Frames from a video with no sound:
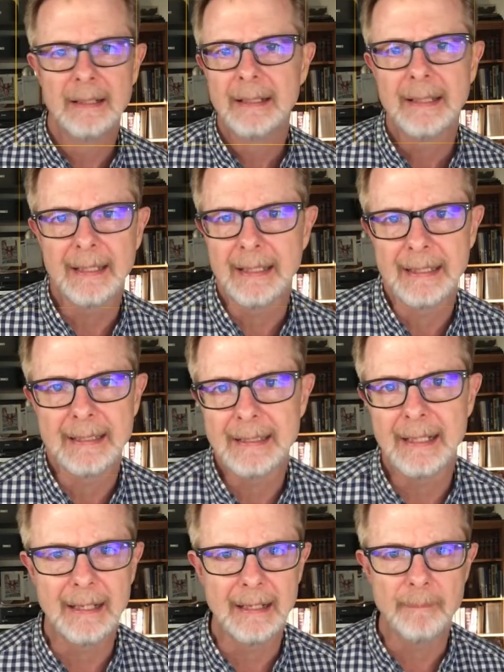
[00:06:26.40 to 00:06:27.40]
in
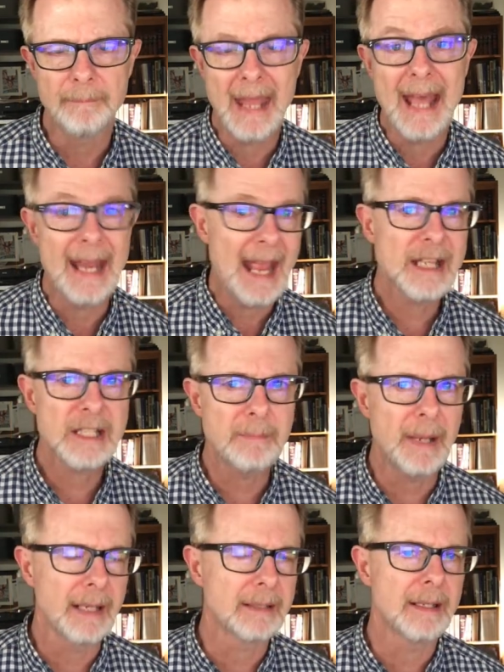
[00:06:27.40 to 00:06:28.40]
um, that
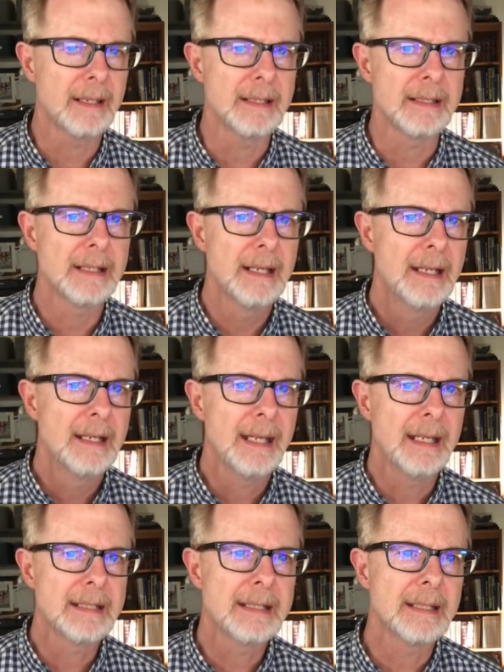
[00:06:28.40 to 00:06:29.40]
aspect is
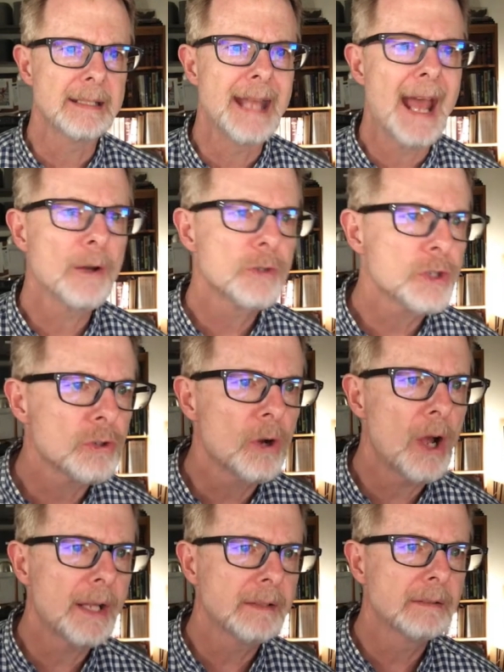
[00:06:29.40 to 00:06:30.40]
it's the
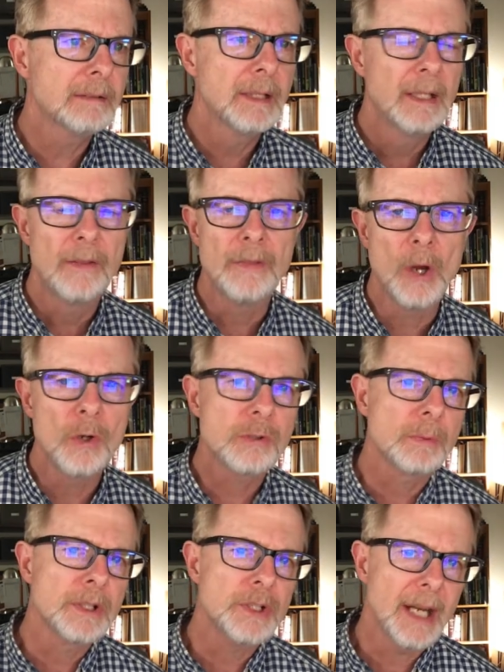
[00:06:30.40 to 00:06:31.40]
downtrodden, those
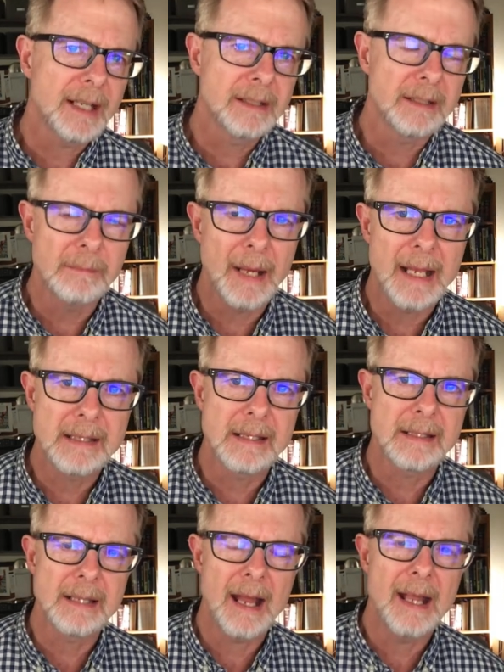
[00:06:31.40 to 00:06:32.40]
rejected by
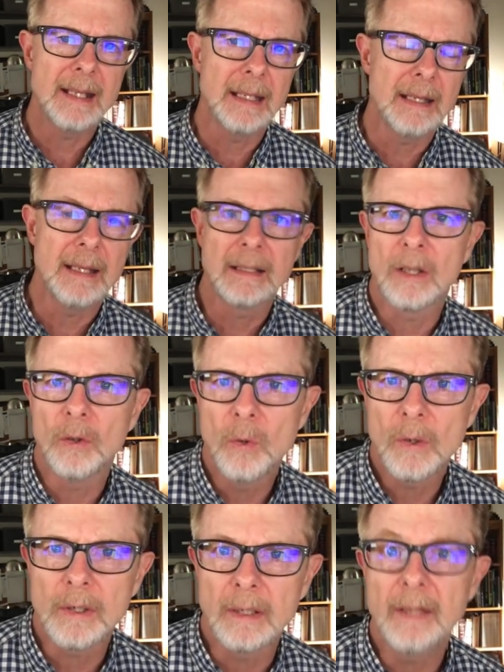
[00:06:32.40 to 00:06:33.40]
society that the
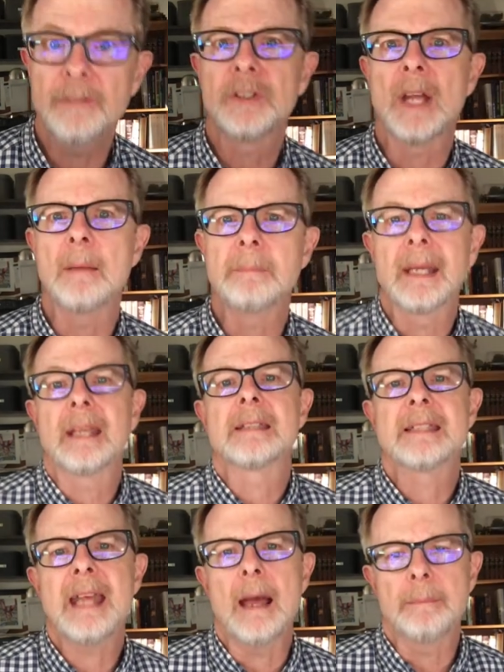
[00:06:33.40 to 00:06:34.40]
Lord lifts up,
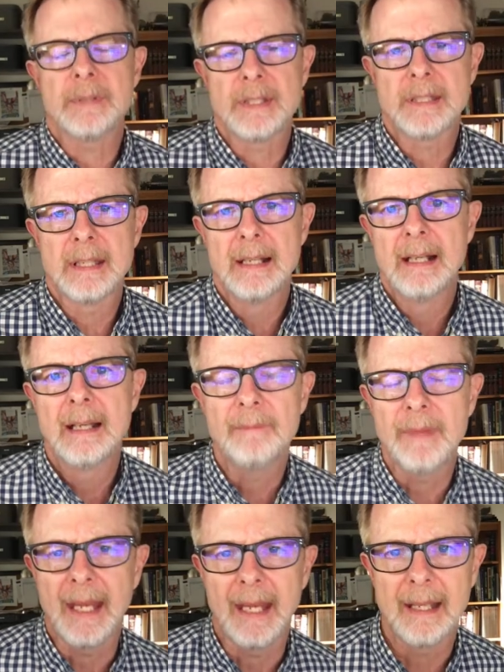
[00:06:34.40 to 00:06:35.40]
accepts,
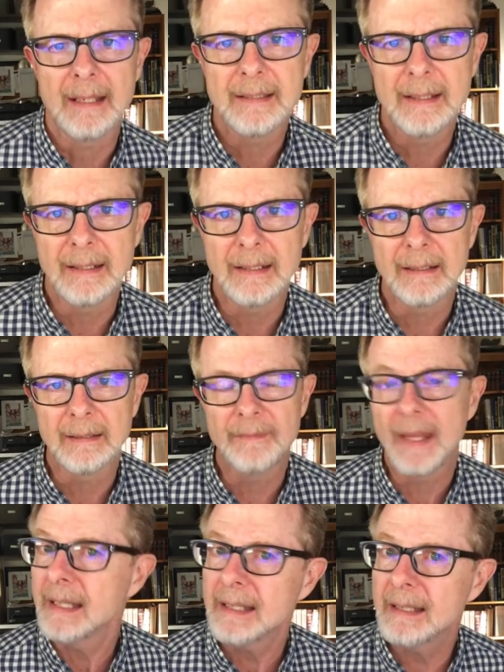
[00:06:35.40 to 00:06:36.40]
and uh,
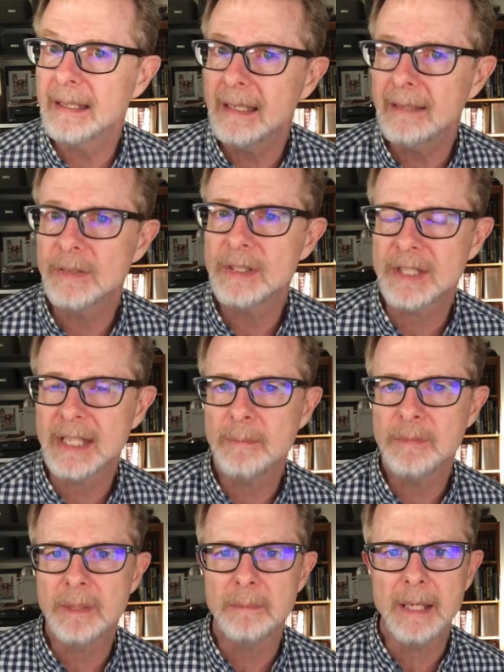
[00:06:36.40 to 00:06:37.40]
they even seem
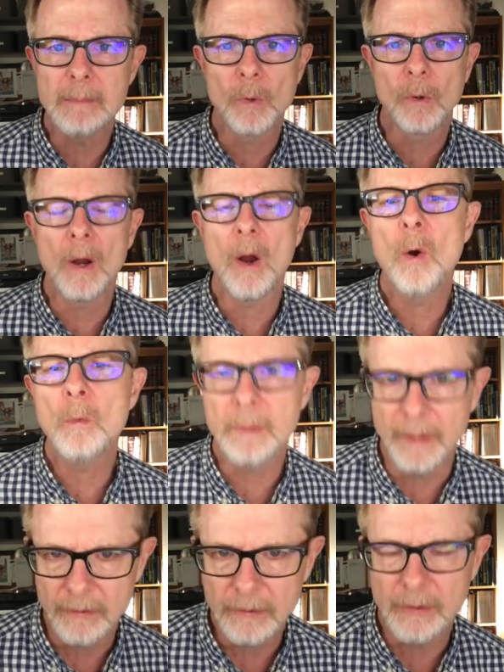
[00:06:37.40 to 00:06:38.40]
to be more
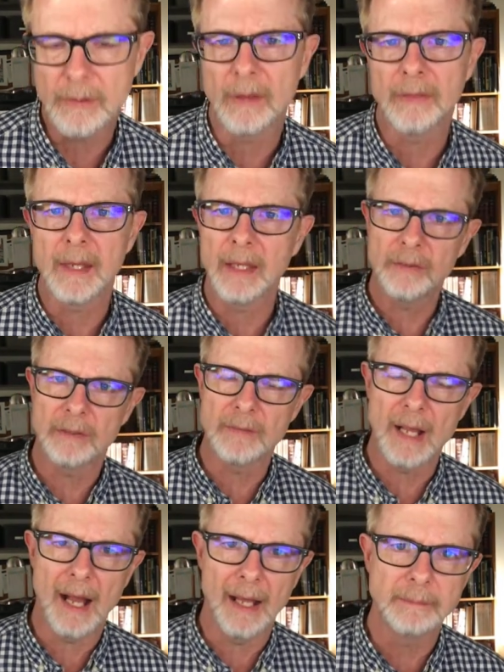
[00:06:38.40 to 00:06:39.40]
open to the things of
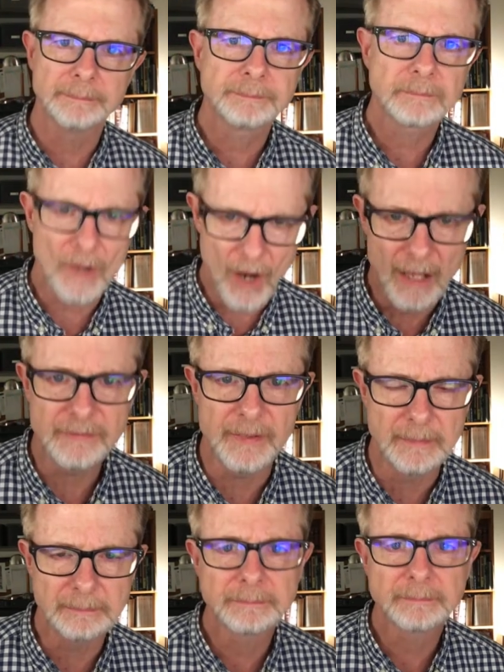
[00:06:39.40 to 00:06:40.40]
God often